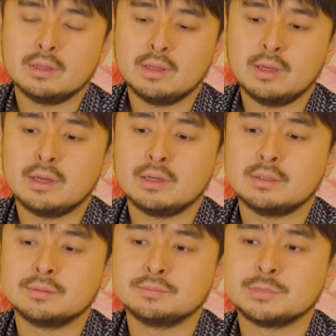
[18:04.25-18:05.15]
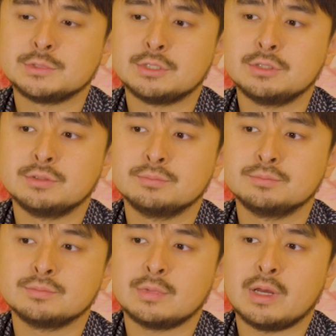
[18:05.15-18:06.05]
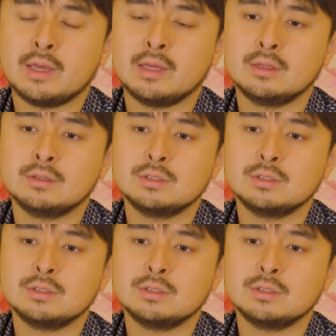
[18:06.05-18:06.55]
Yeah, so I